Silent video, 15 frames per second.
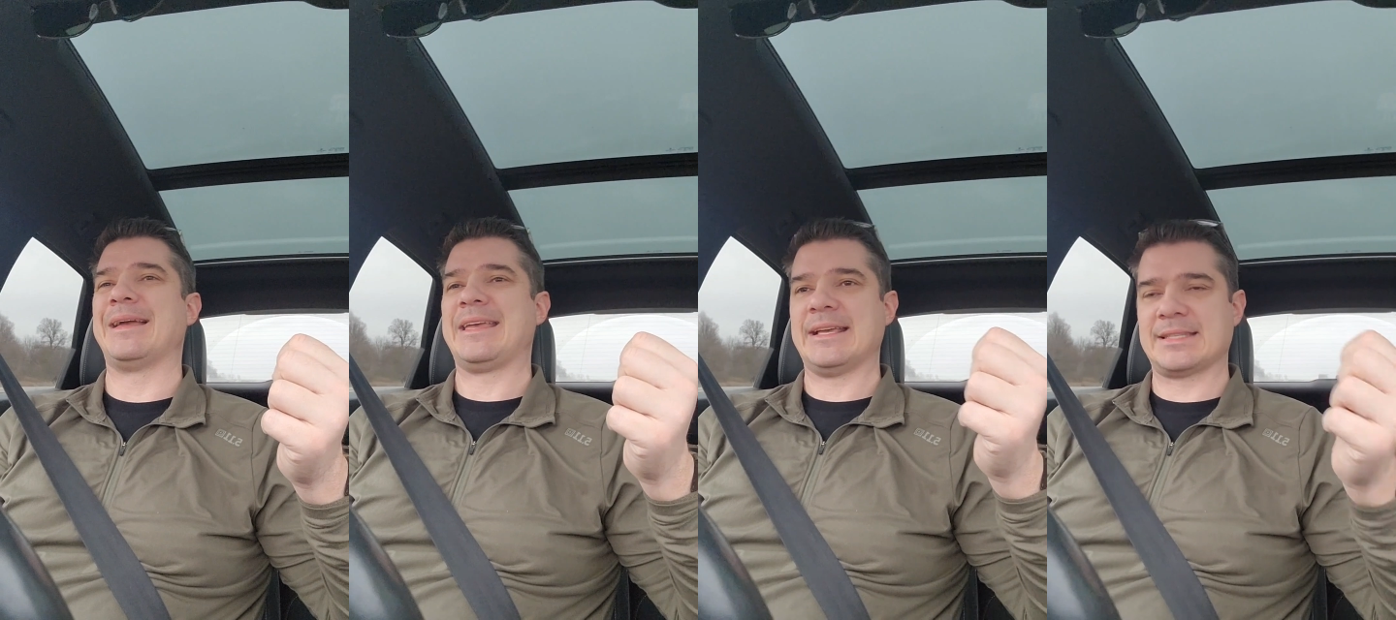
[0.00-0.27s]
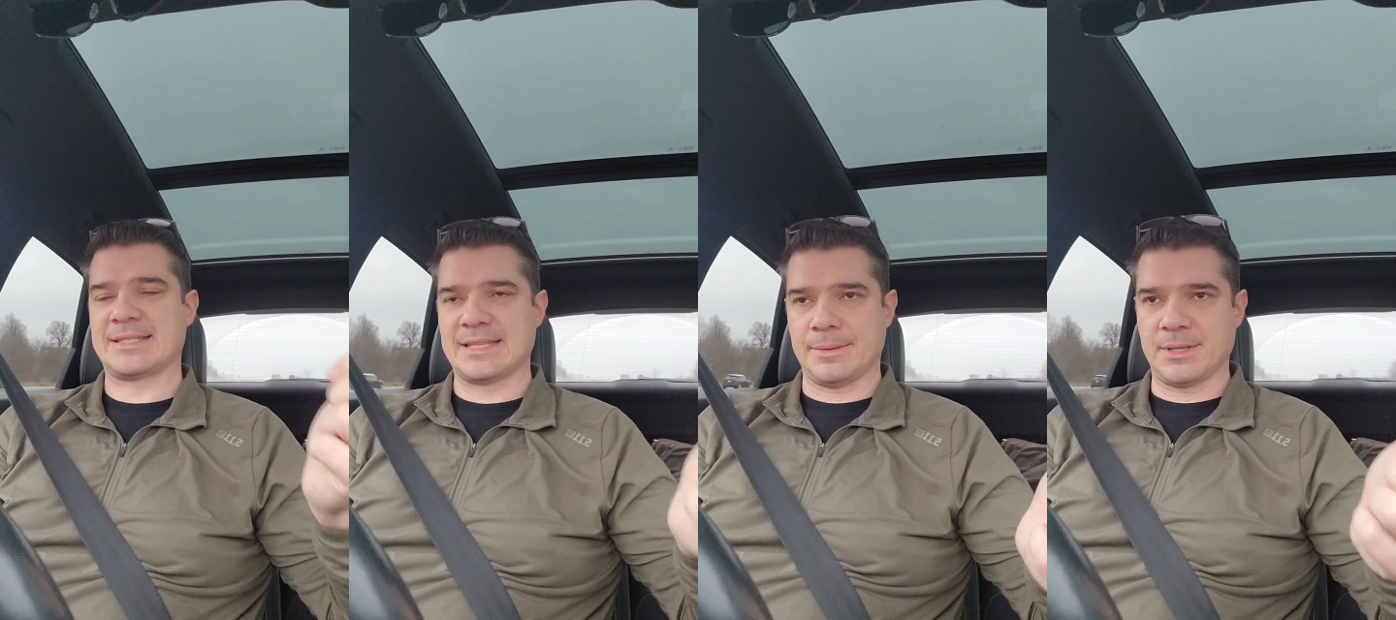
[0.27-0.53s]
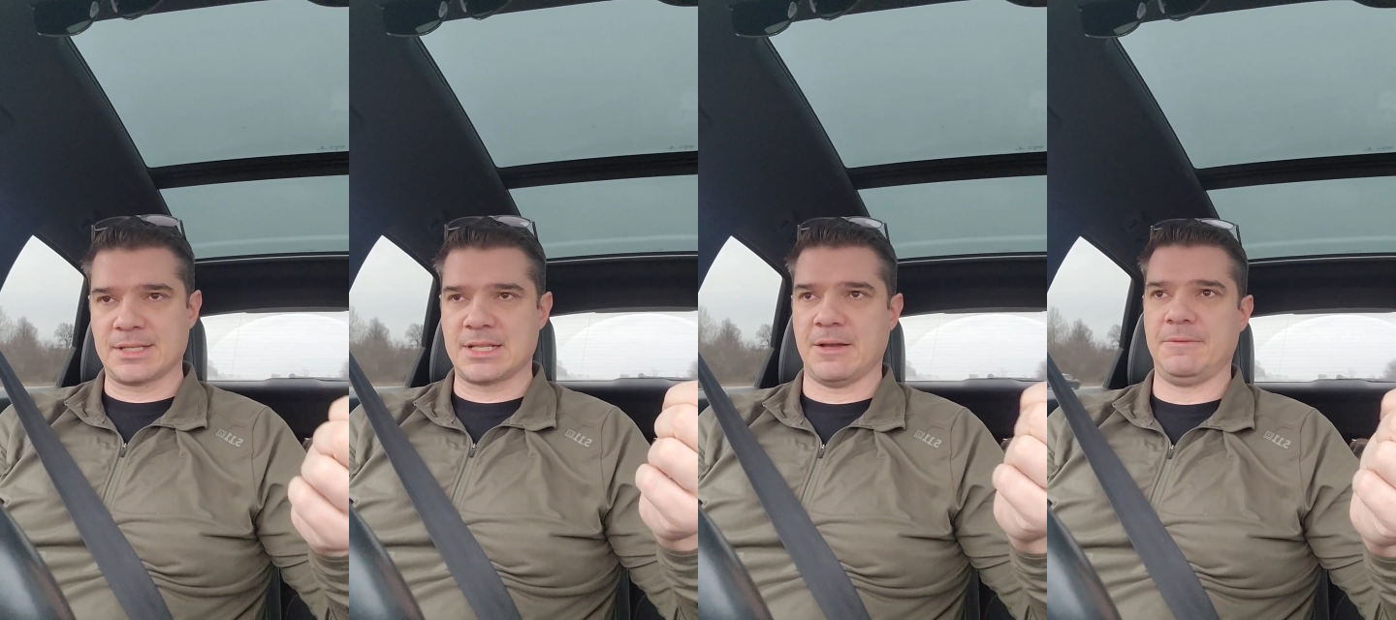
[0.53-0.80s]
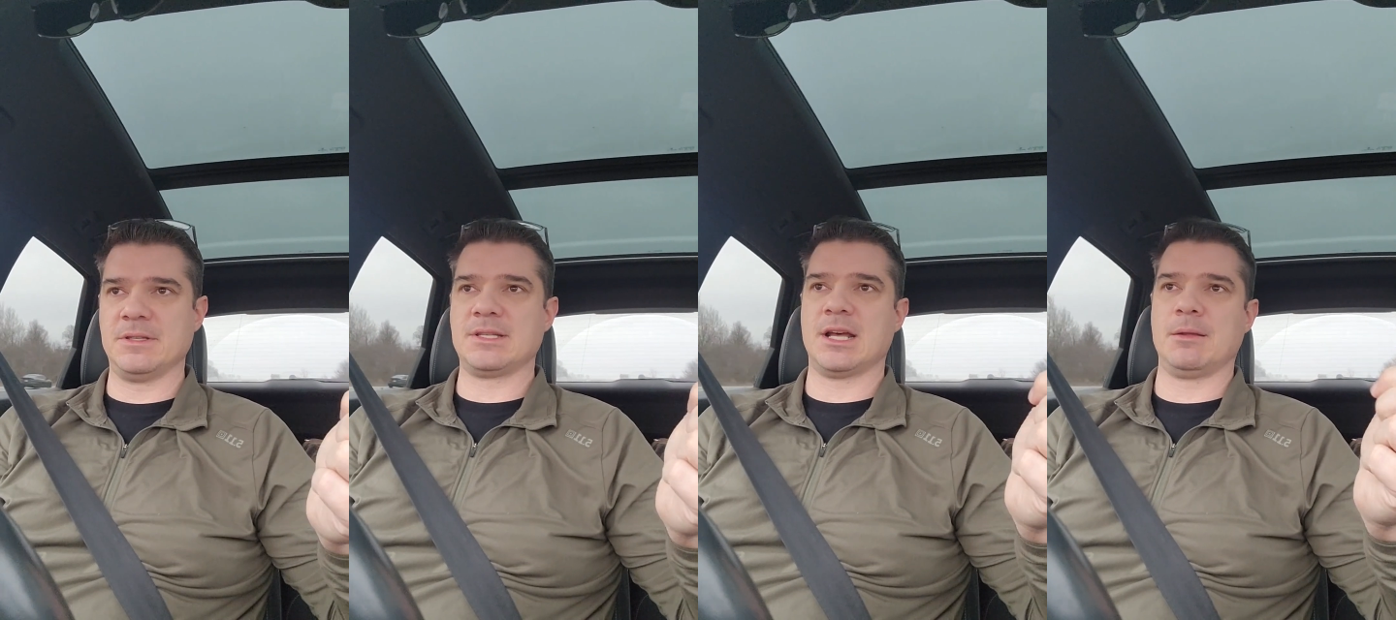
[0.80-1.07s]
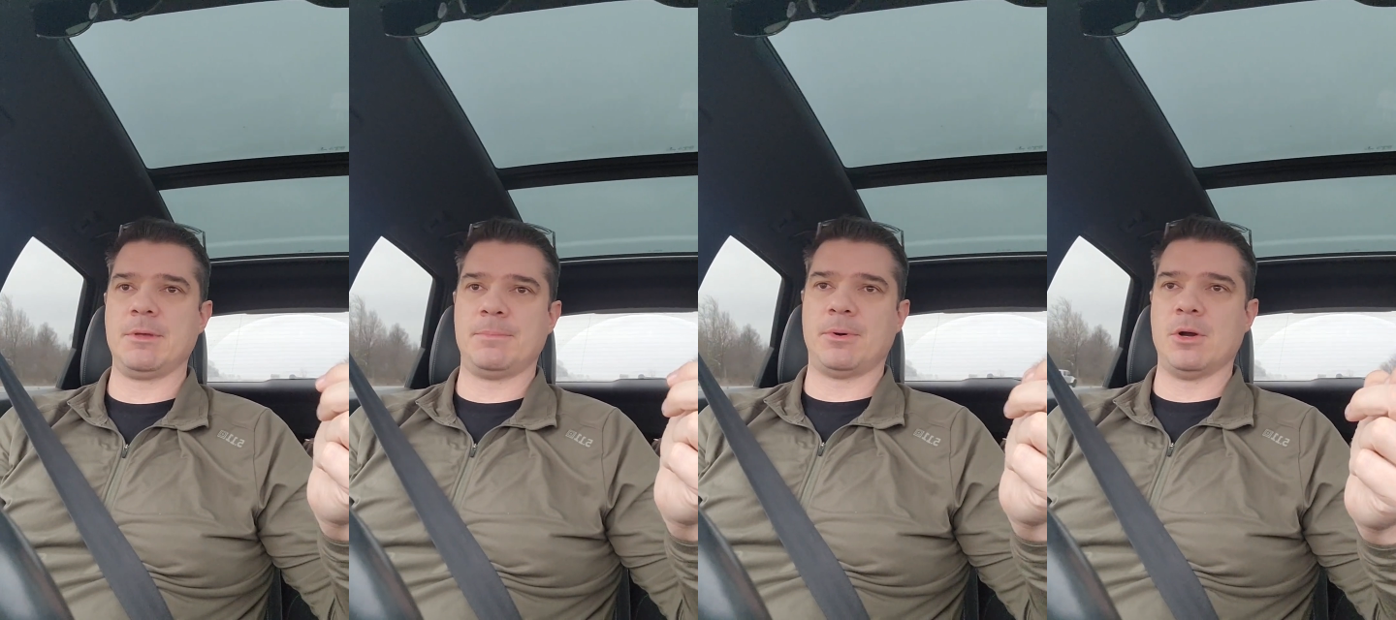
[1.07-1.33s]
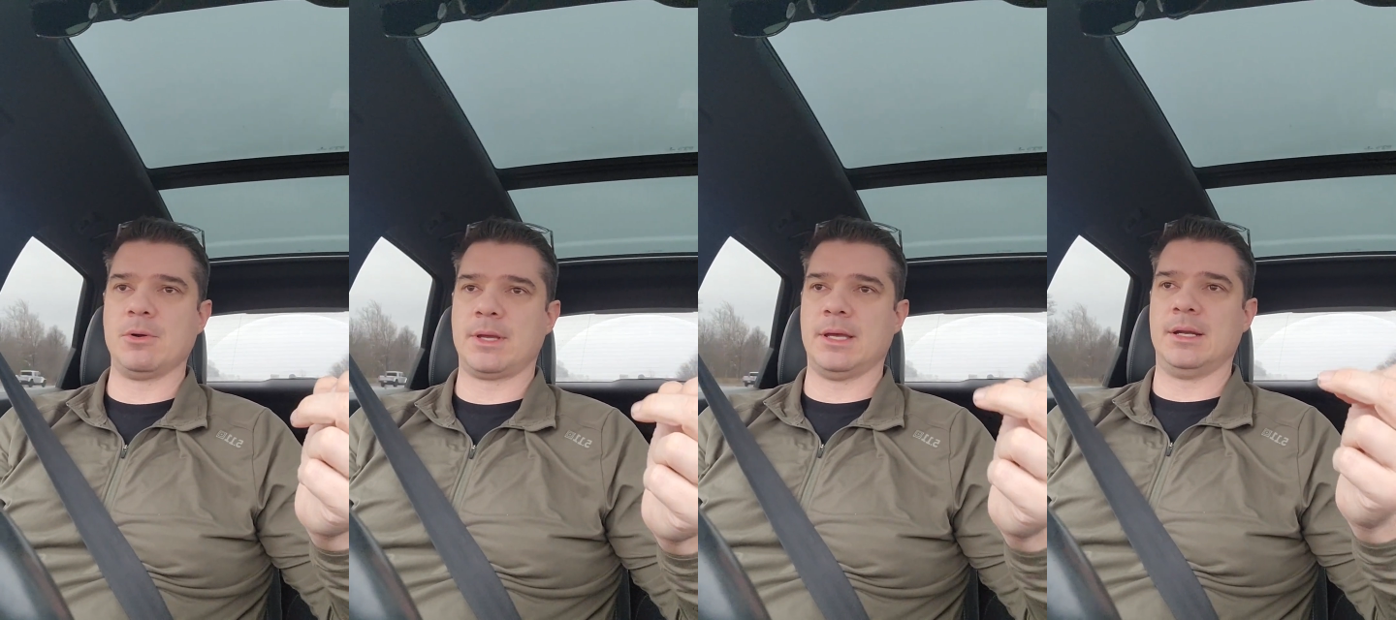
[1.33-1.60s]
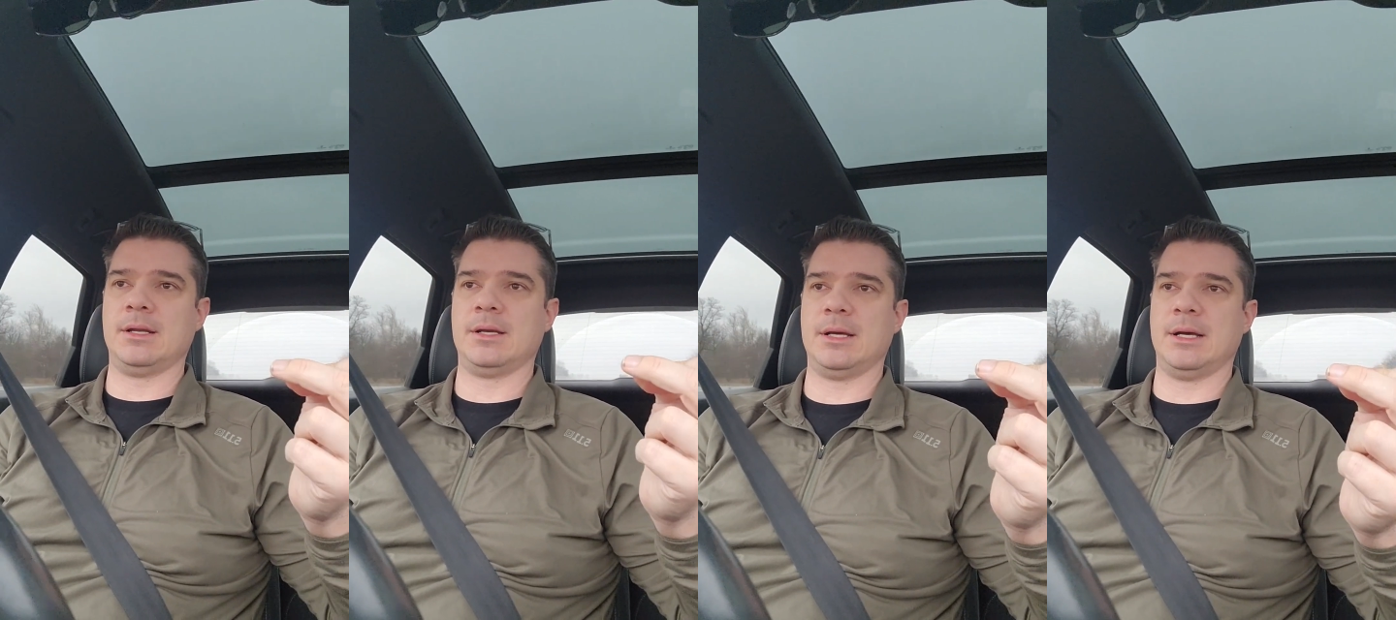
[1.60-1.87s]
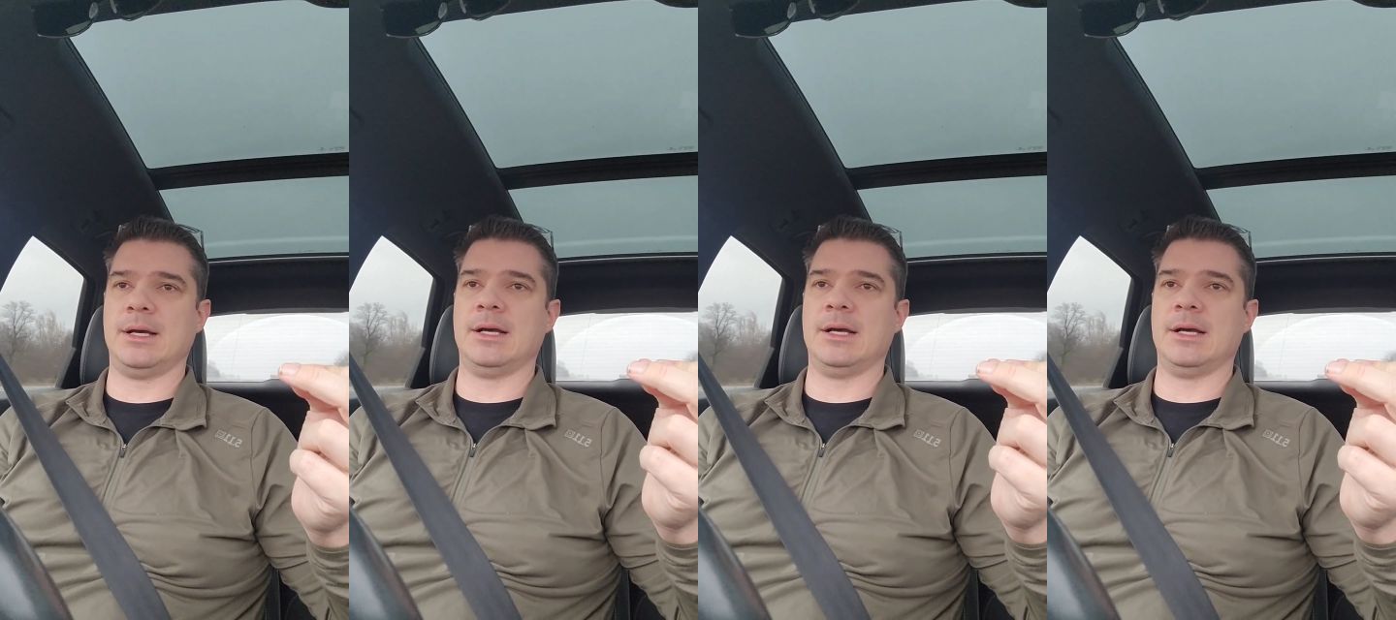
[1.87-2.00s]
I get some of the stuff is going to be broken.